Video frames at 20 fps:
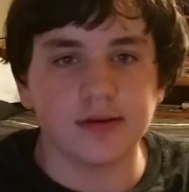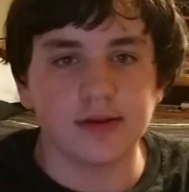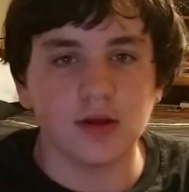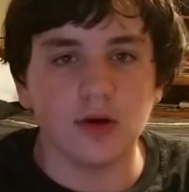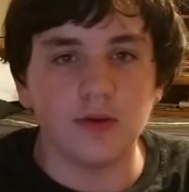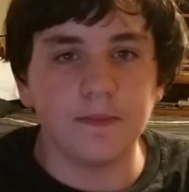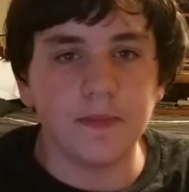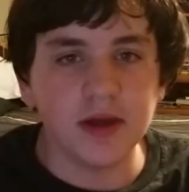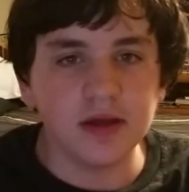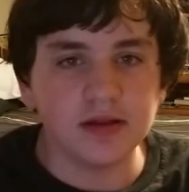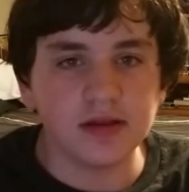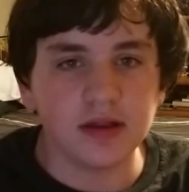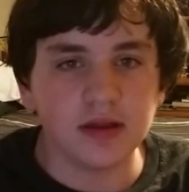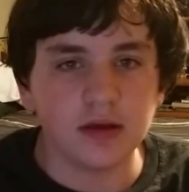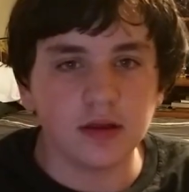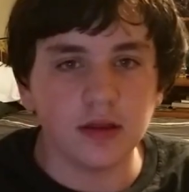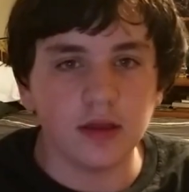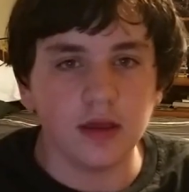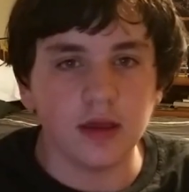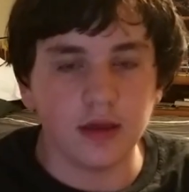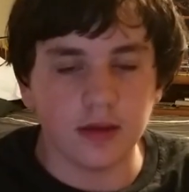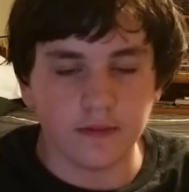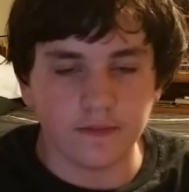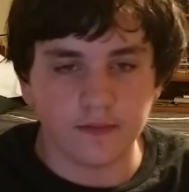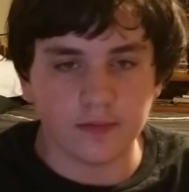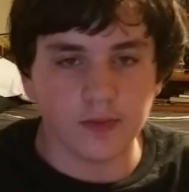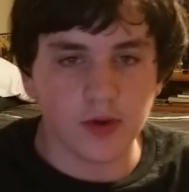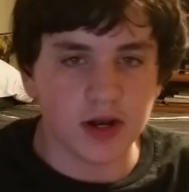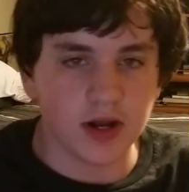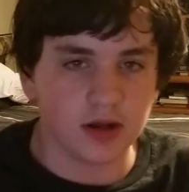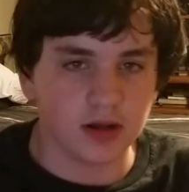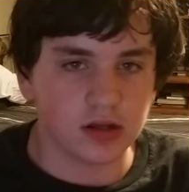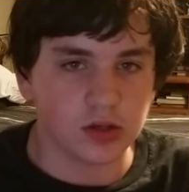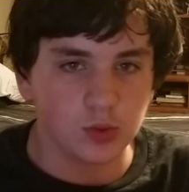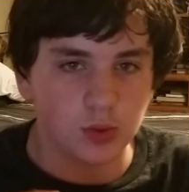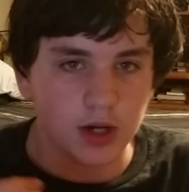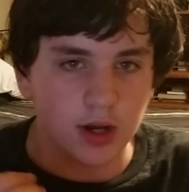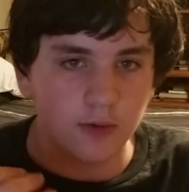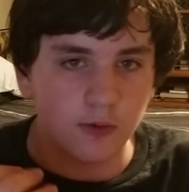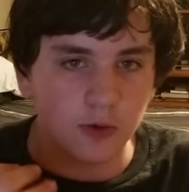So basically, for my next
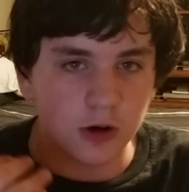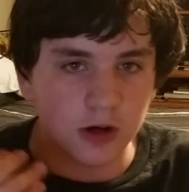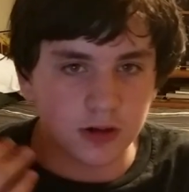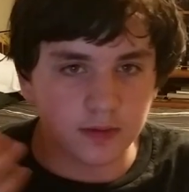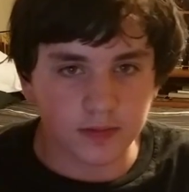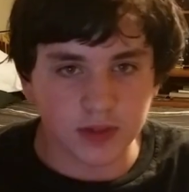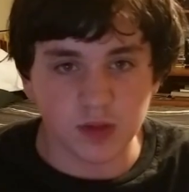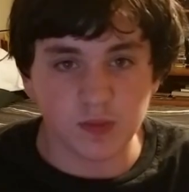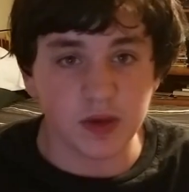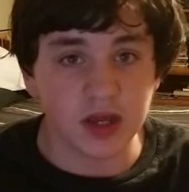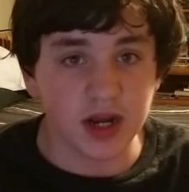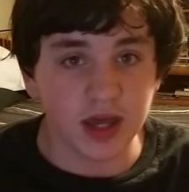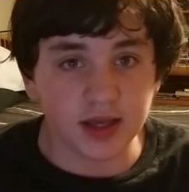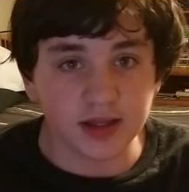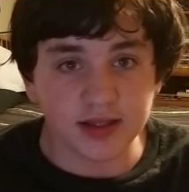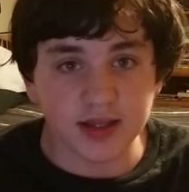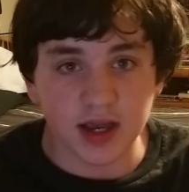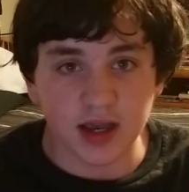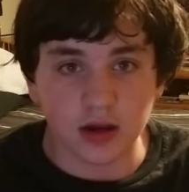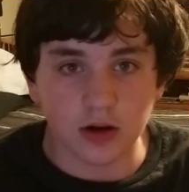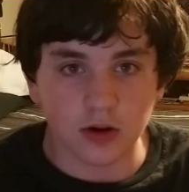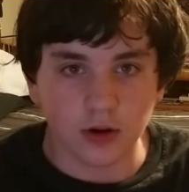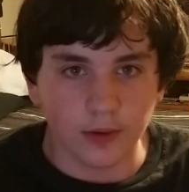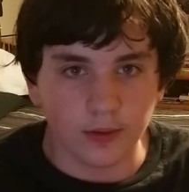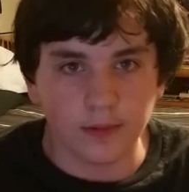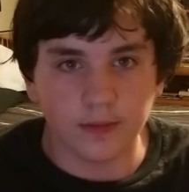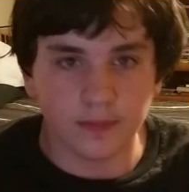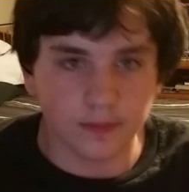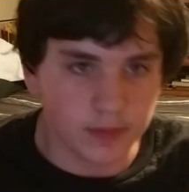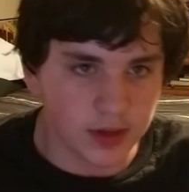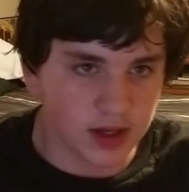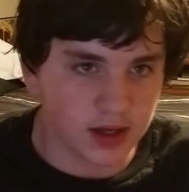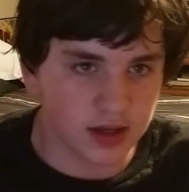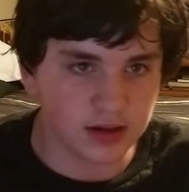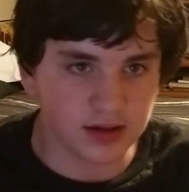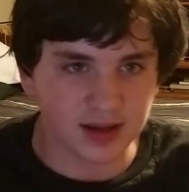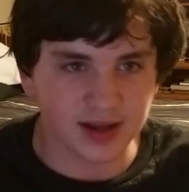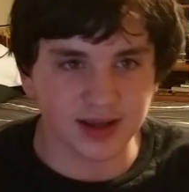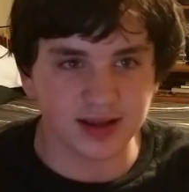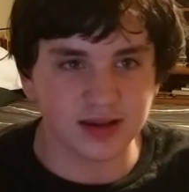one, I want him to be an anti-hero,
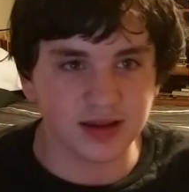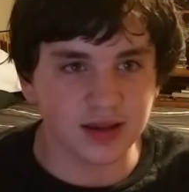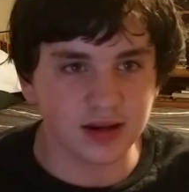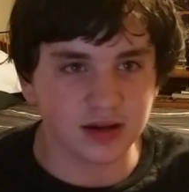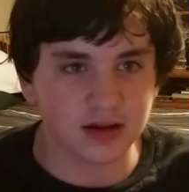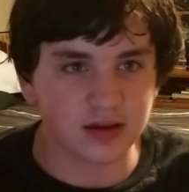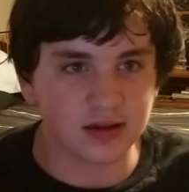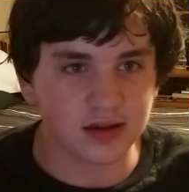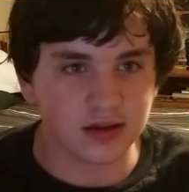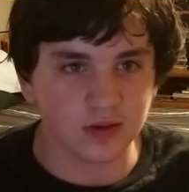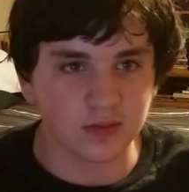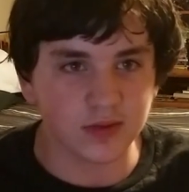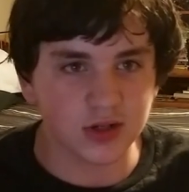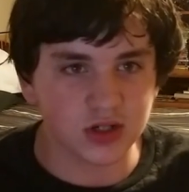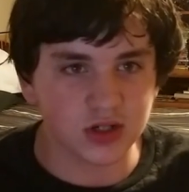because like I said, it's so